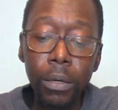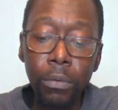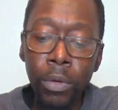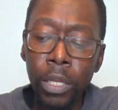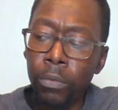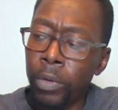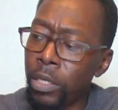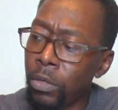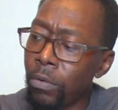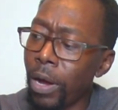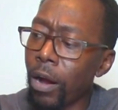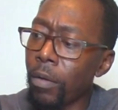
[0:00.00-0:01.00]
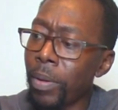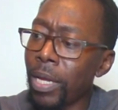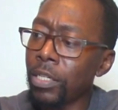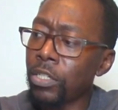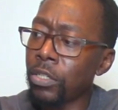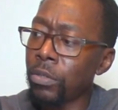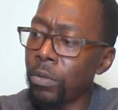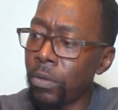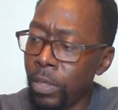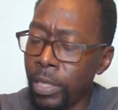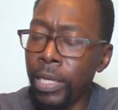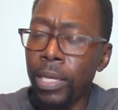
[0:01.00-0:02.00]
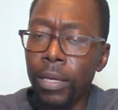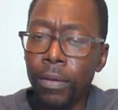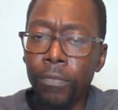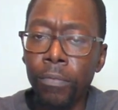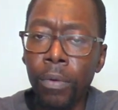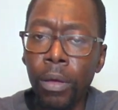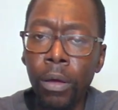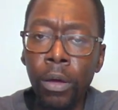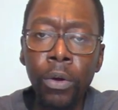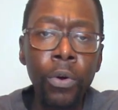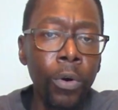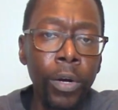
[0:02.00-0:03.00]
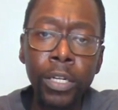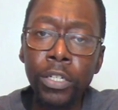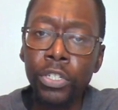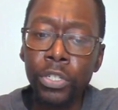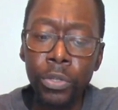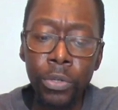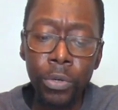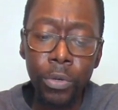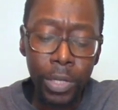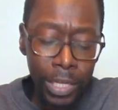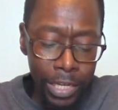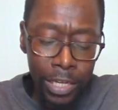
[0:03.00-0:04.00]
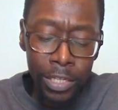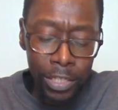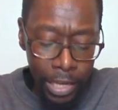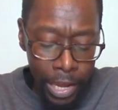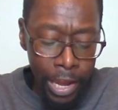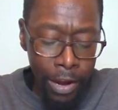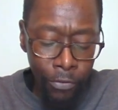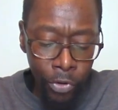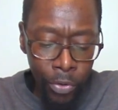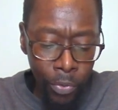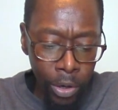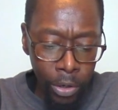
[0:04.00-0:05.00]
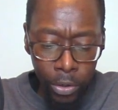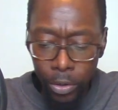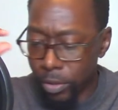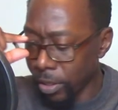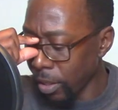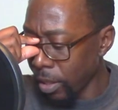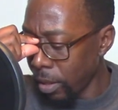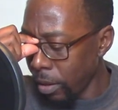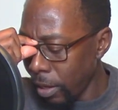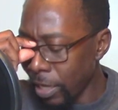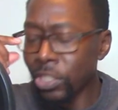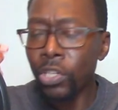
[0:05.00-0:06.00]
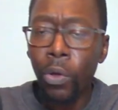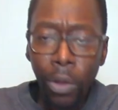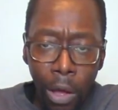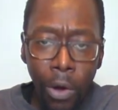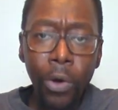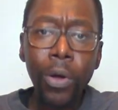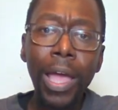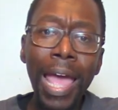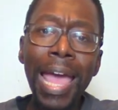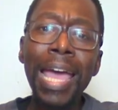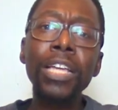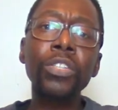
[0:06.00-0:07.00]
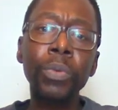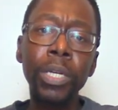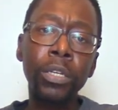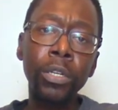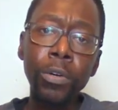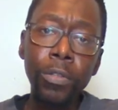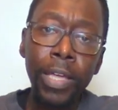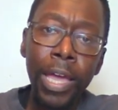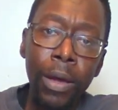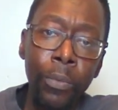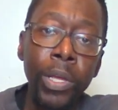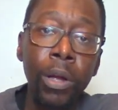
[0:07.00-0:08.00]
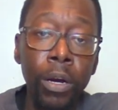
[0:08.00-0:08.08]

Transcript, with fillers: We do our best to live according to his every word. And so long as we do that, we